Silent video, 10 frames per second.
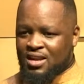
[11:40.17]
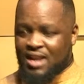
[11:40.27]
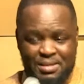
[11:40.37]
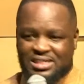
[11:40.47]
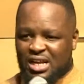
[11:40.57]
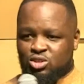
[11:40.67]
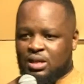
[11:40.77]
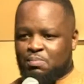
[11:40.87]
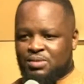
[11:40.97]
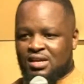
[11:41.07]
Let me tell you
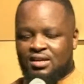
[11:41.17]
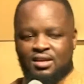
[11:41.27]
something.